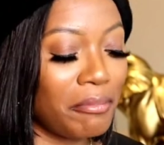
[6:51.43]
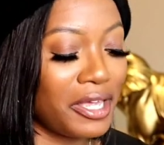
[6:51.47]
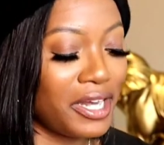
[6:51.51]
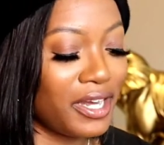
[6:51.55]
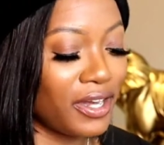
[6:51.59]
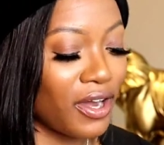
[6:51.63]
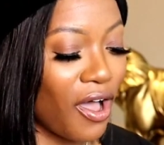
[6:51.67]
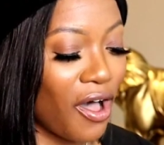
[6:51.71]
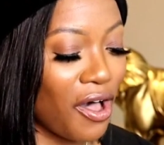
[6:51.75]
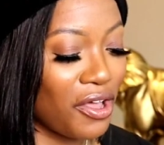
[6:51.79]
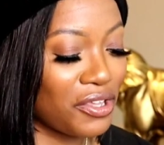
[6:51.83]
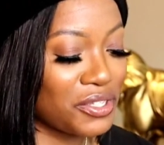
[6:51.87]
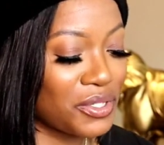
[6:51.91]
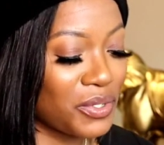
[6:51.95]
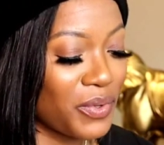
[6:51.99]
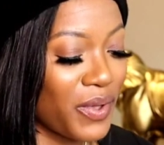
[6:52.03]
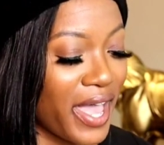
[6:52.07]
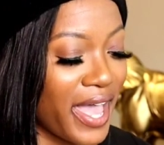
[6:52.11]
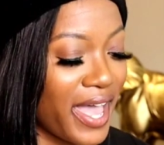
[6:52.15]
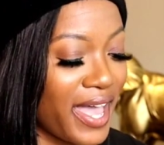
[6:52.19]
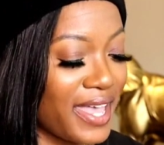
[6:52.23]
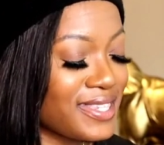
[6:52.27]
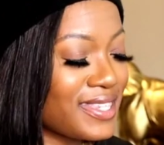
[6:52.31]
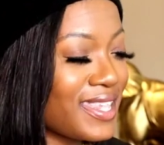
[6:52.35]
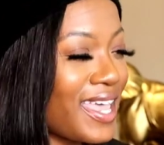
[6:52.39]
but it also
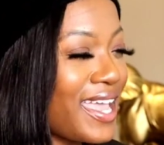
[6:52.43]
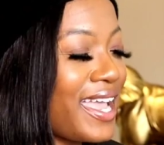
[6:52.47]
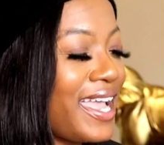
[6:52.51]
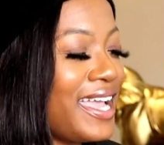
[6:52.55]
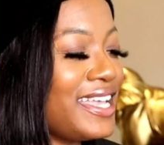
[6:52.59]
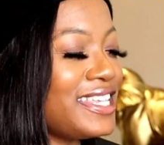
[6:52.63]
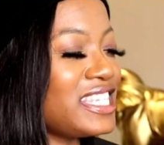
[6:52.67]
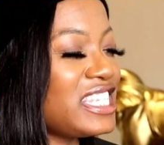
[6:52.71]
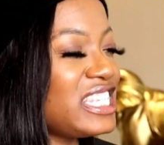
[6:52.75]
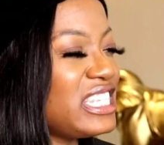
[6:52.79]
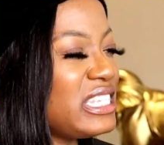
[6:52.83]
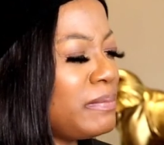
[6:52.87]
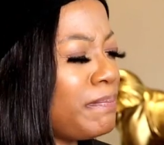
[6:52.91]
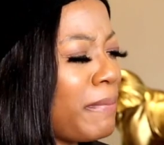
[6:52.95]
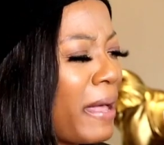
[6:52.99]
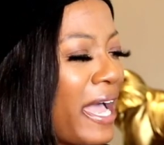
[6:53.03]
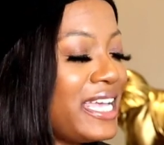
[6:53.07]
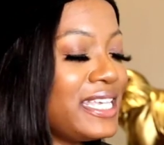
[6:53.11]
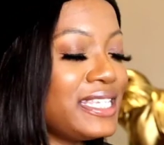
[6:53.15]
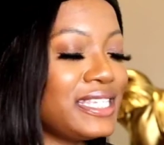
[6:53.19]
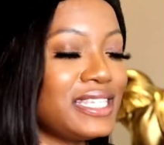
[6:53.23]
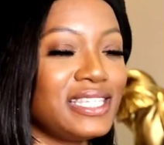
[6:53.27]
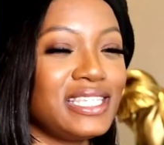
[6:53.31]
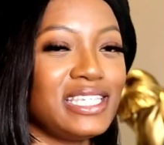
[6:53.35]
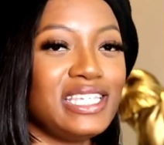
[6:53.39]
has like a
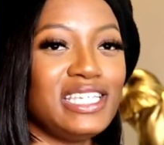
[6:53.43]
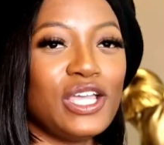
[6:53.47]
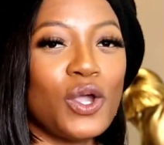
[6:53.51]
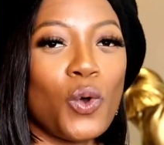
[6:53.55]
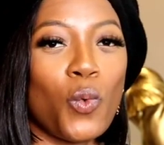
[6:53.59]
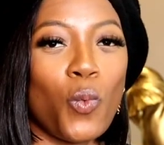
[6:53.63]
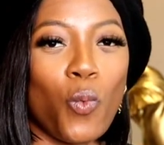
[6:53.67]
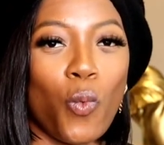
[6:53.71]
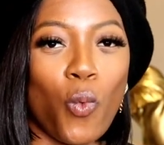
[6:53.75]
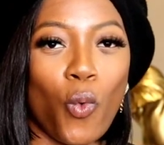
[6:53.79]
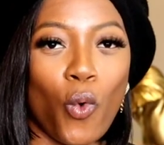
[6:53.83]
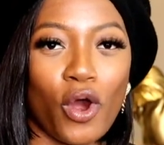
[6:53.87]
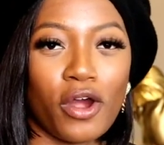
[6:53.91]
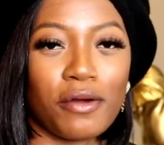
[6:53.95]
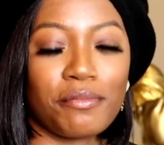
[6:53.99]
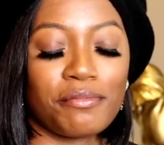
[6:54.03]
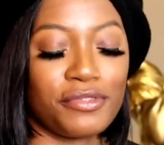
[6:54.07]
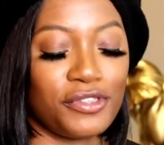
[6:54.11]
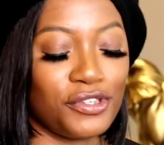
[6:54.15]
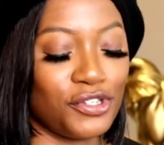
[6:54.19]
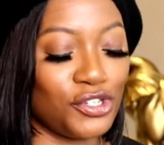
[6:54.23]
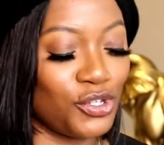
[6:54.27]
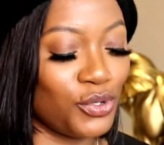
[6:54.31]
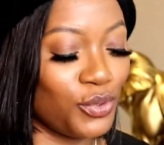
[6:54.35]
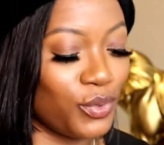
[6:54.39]
spicy
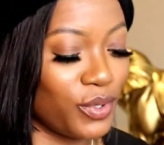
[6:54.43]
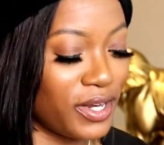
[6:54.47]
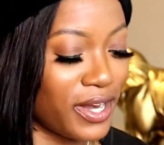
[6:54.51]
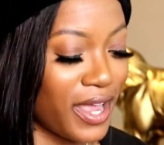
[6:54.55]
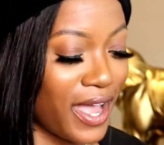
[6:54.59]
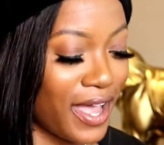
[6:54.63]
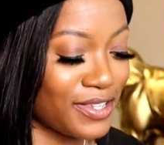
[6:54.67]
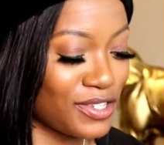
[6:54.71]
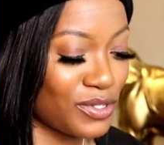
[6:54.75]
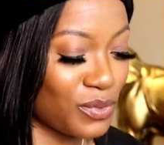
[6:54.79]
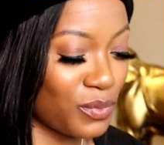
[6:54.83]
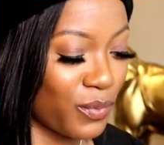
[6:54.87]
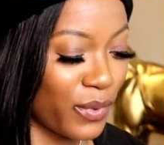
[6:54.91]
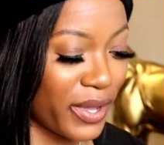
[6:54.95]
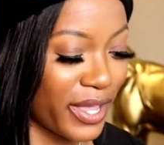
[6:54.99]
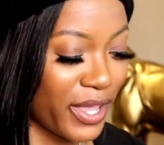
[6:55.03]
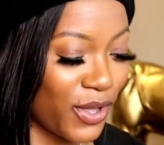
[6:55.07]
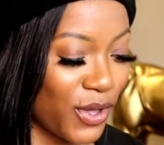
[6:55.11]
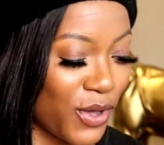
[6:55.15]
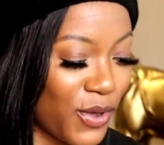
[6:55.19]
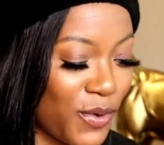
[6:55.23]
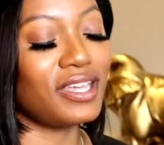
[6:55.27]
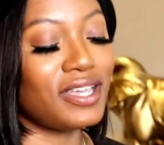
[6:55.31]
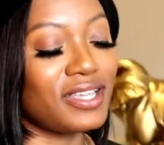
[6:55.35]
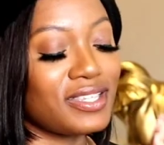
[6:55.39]
warmth to it as well,